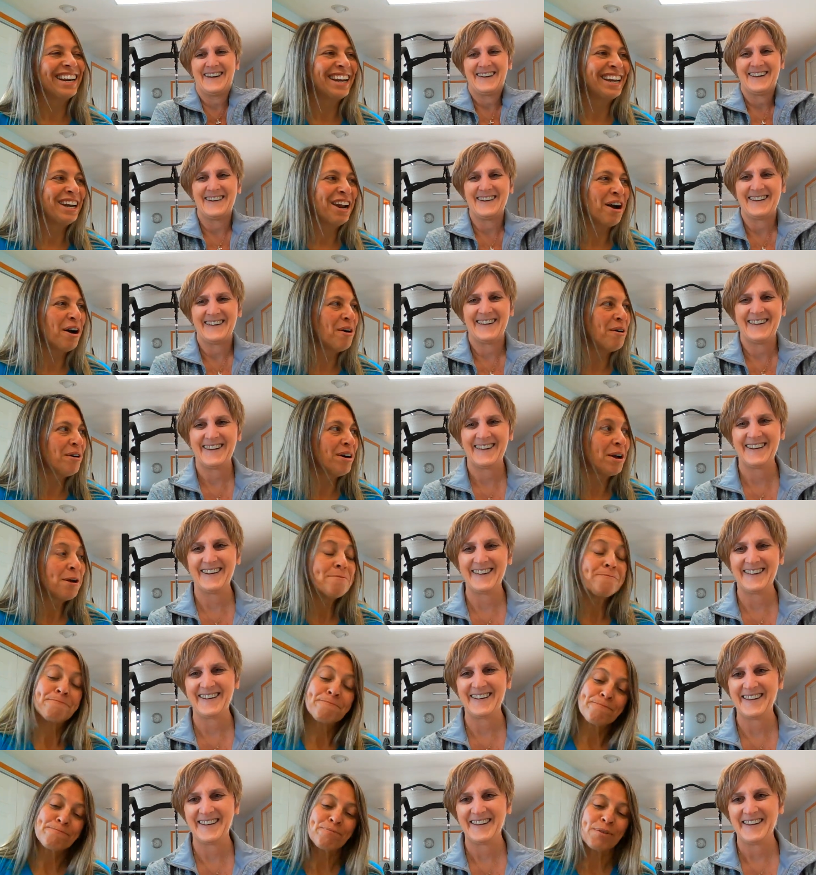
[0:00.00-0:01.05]
Speaker 1: you know,
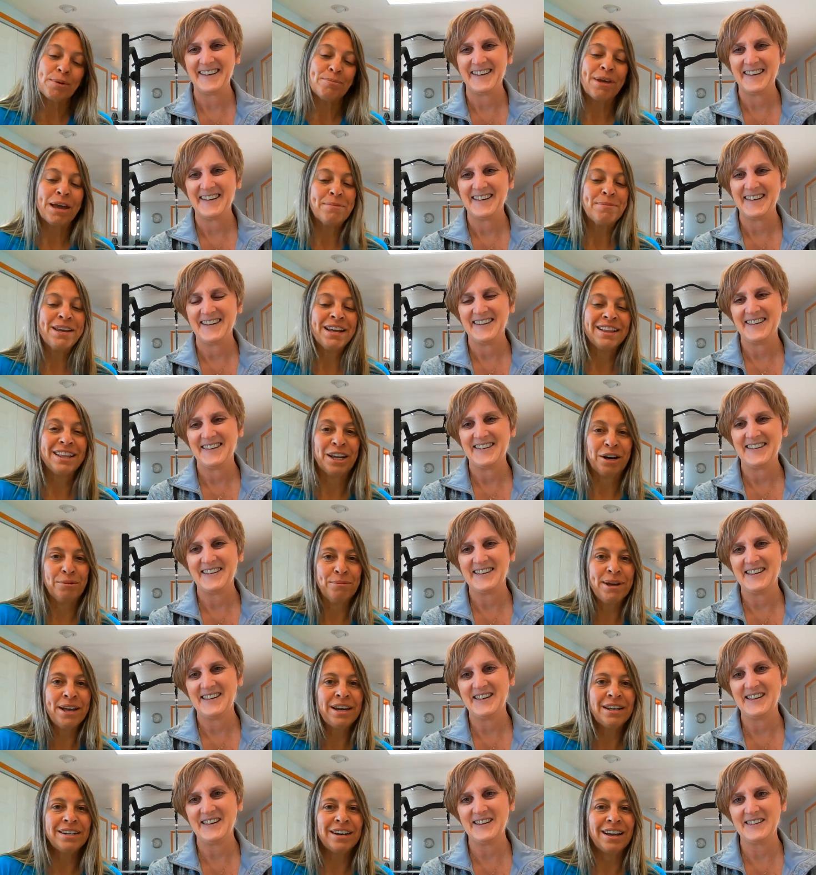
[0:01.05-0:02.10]
maybe a little
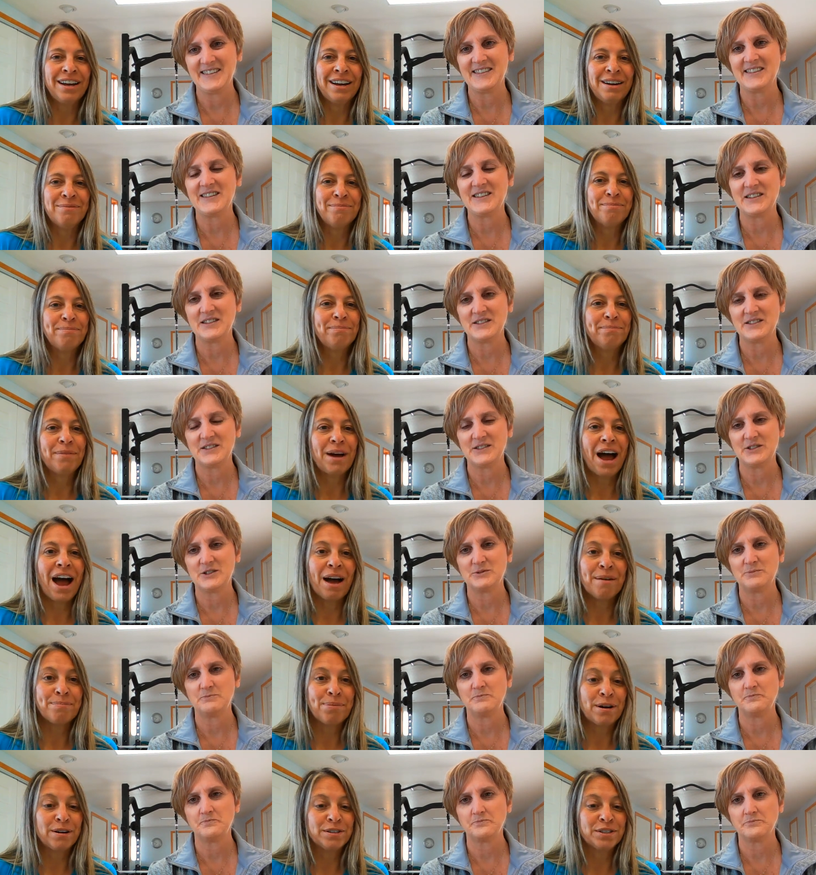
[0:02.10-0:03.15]
bit. Um,
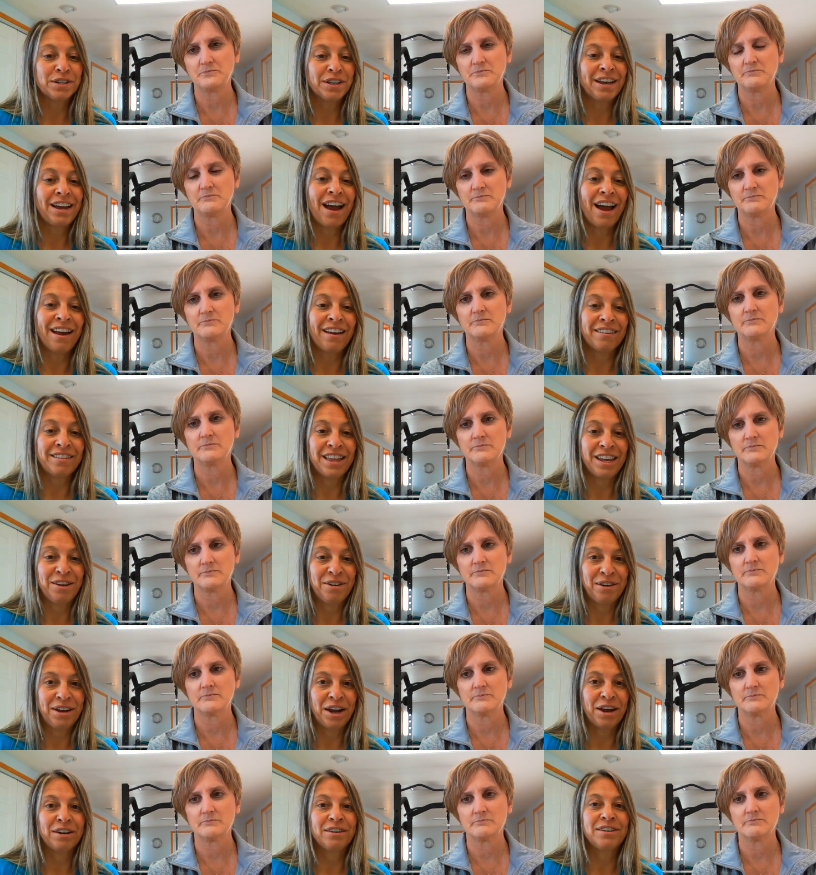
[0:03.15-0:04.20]
personally, I think you
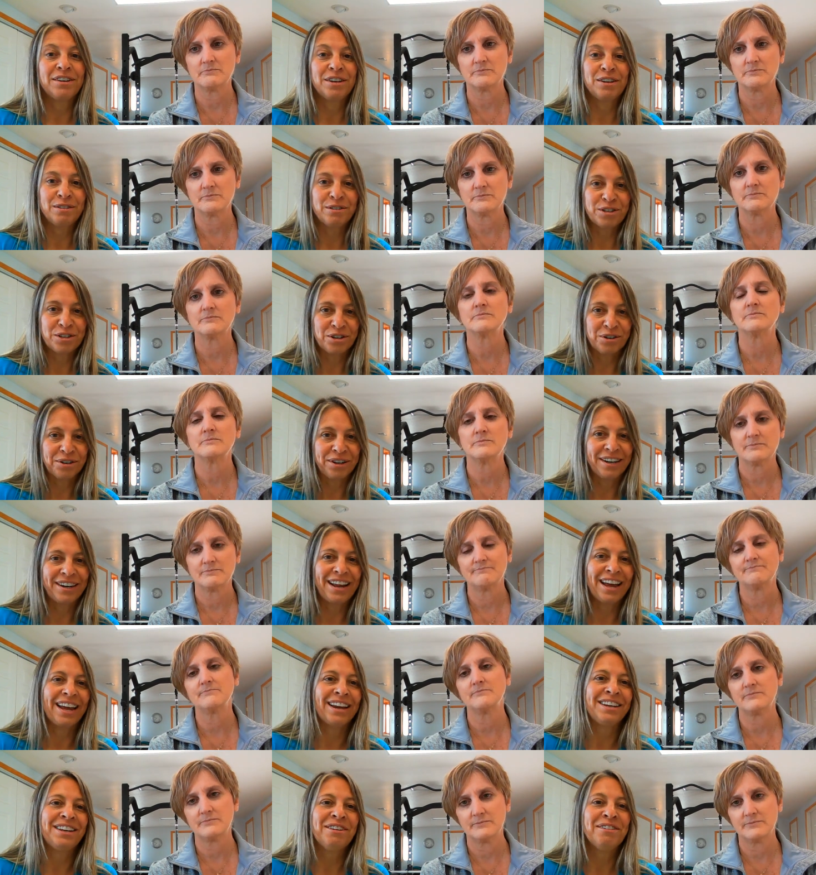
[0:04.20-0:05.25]
get used to it
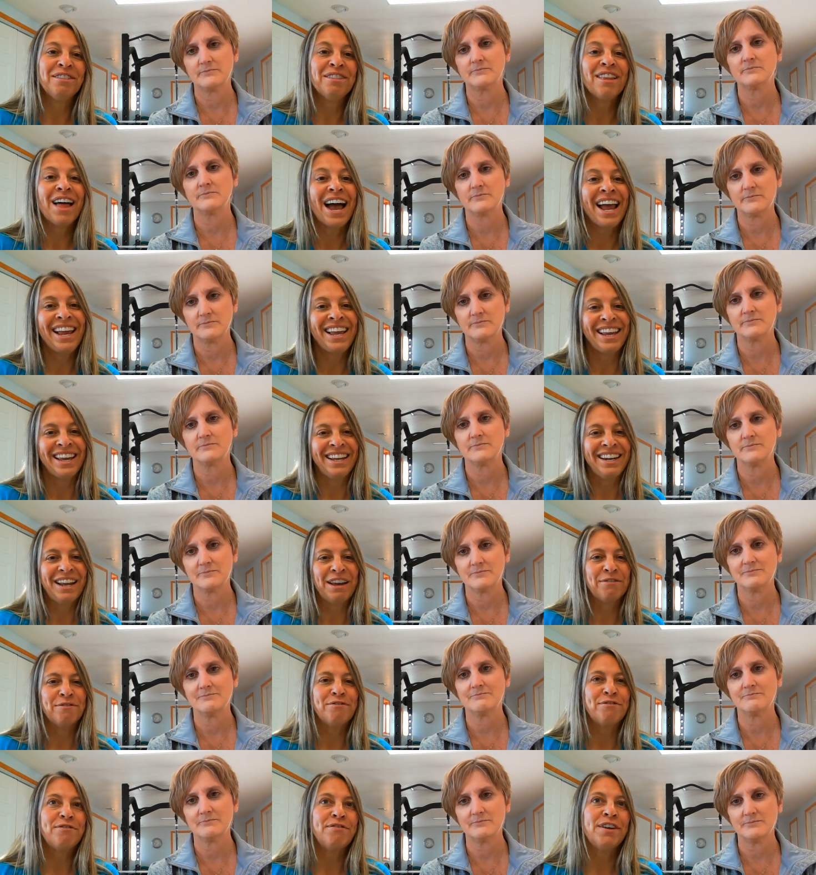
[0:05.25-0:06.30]
and you like it. It
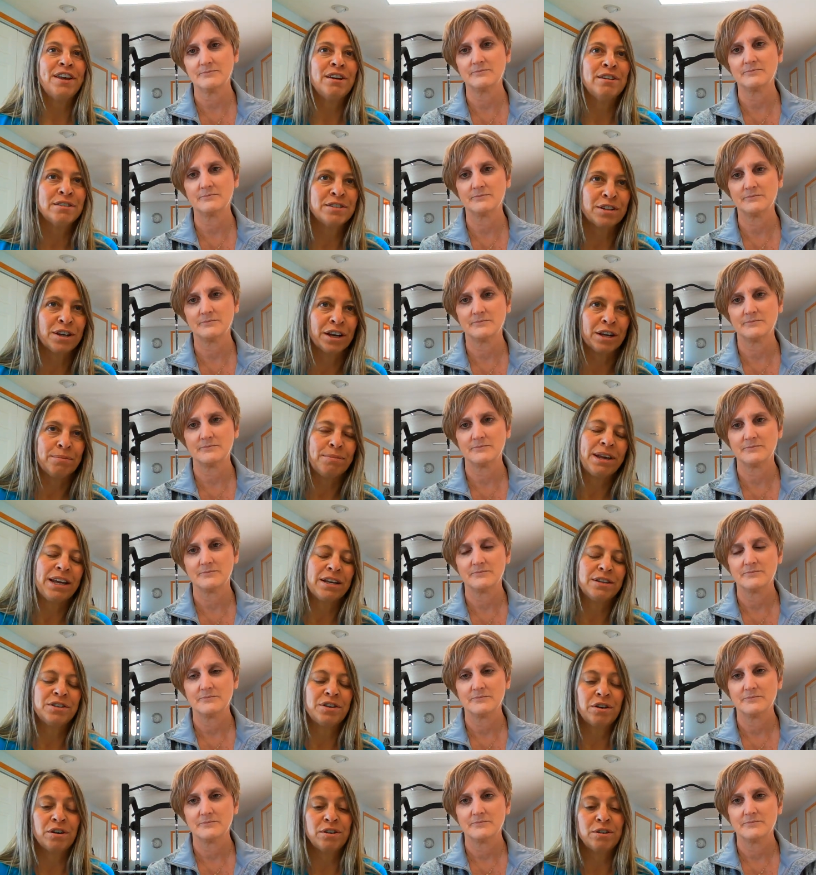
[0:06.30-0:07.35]
mm-hmm. feels good because
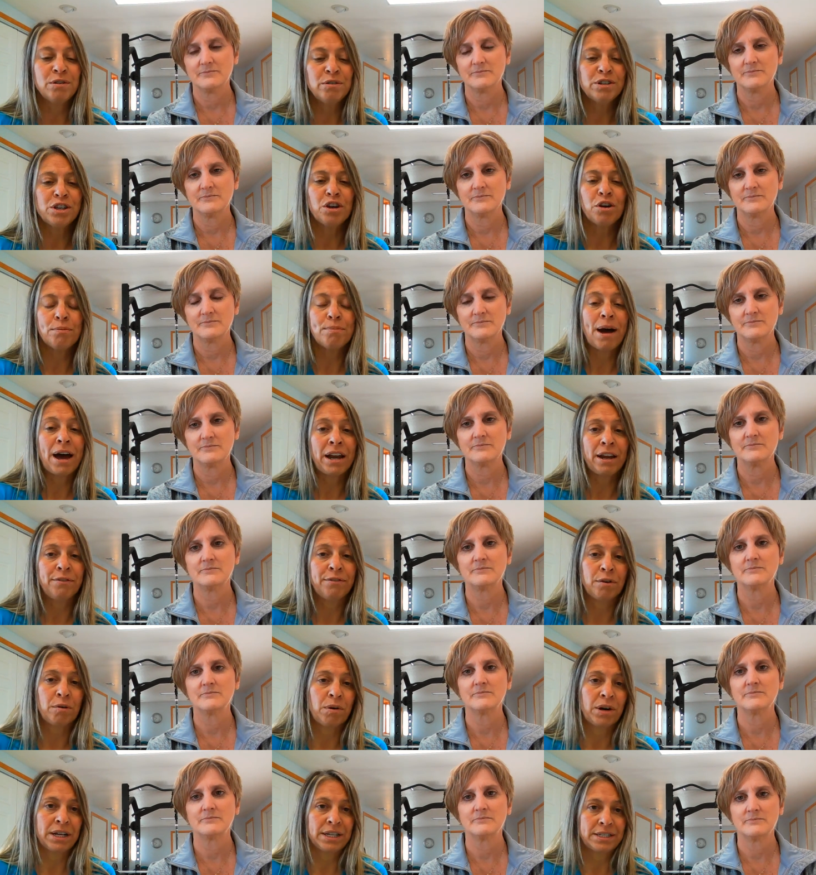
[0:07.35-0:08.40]
you're using your body for
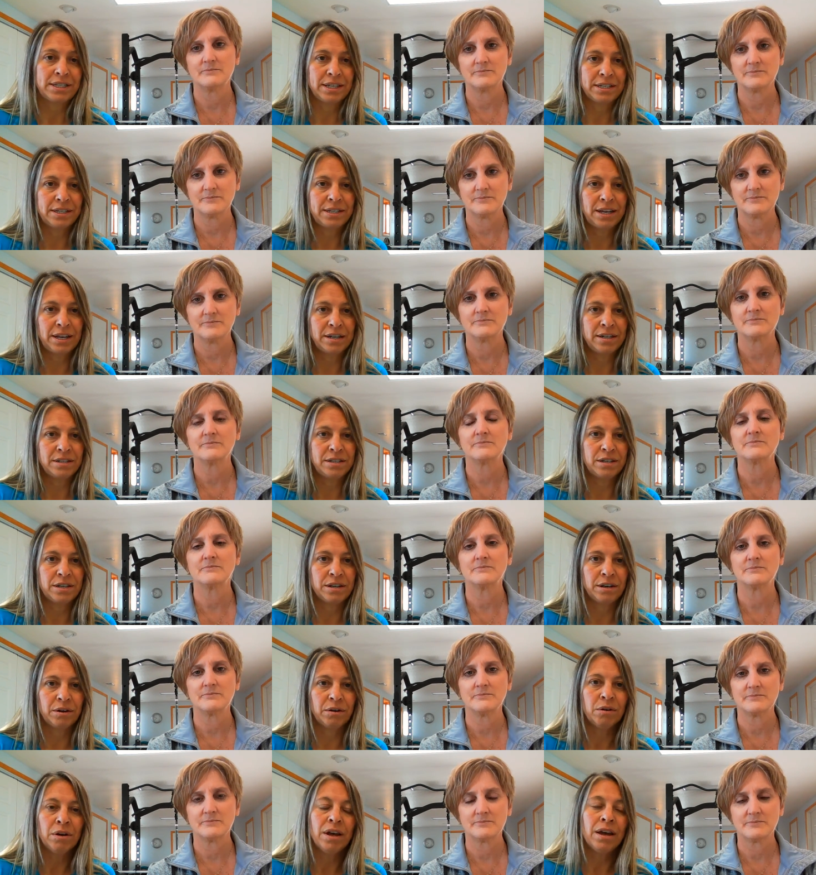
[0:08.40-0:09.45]
what it's intended to
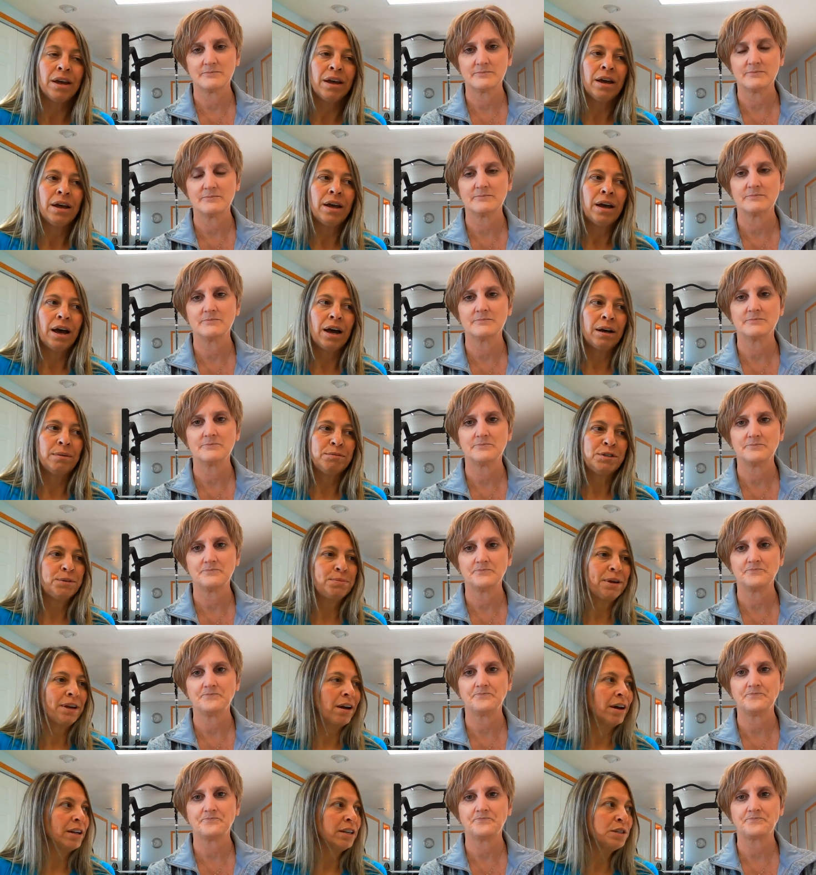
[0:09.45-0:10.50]
do. Um, to be
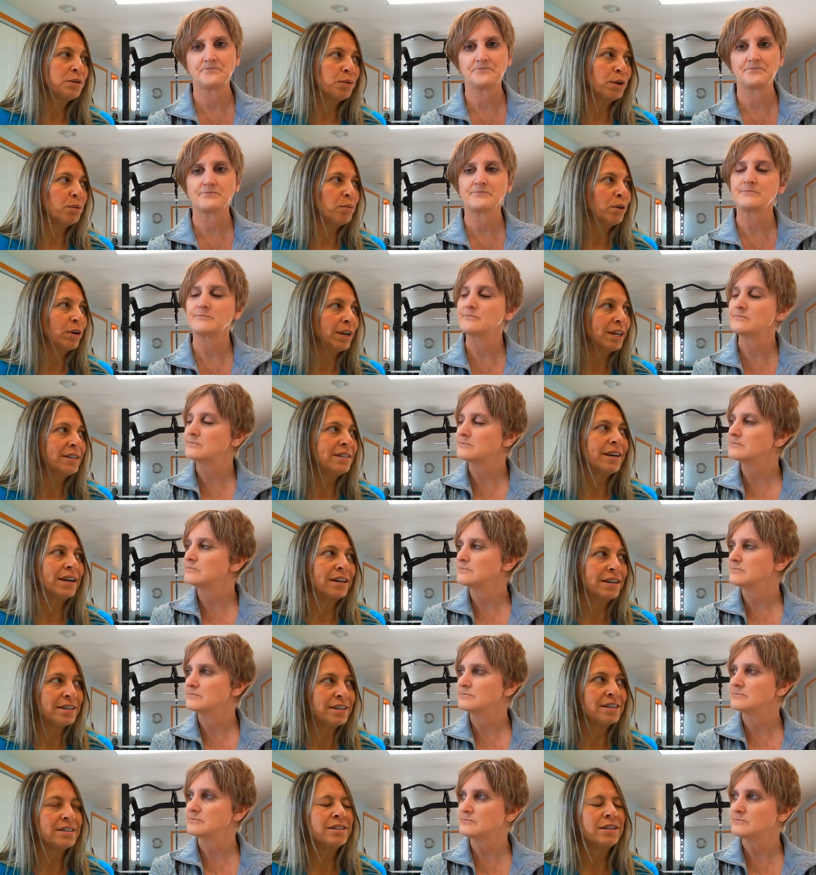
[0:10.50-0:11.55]
honest, we weren't intended
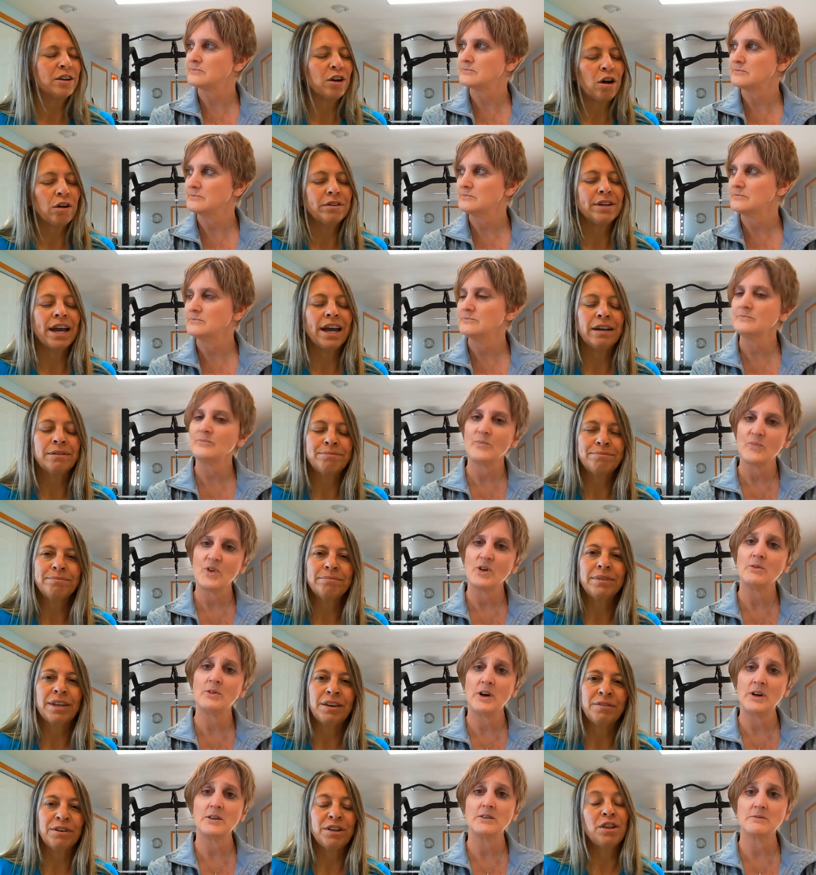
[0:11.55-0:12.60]
to sit all day.
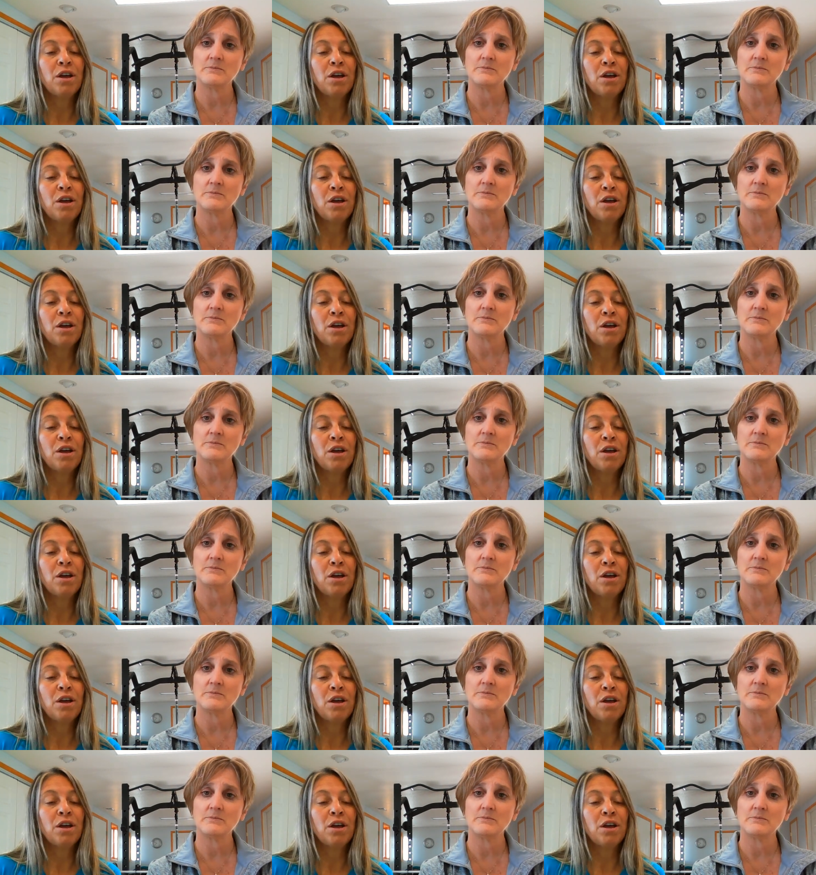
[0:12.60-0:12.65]
Right. Even